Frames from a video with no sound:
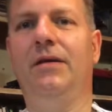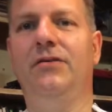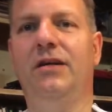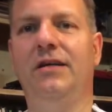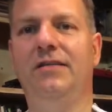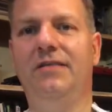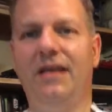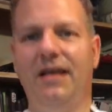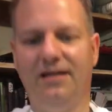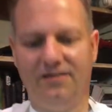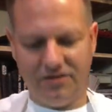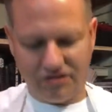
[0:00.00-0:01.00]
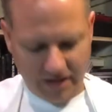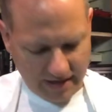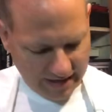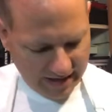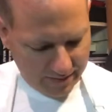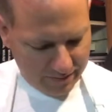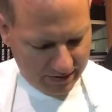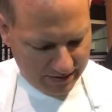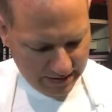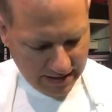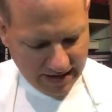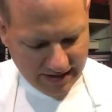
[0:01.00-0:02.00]
As you can see, it's a Jedi apron,
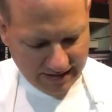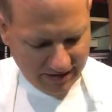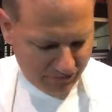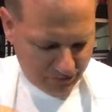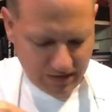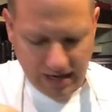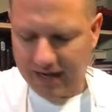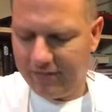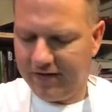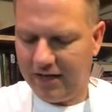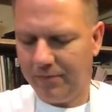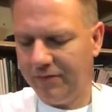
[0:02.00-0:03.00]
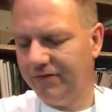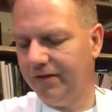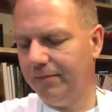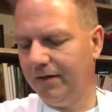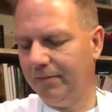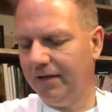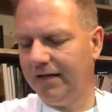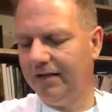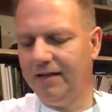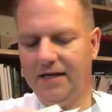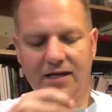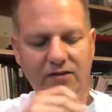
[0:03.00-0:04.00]
and these were not available to the
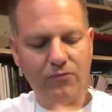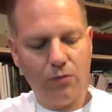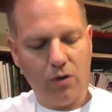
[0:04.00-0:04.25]
public. These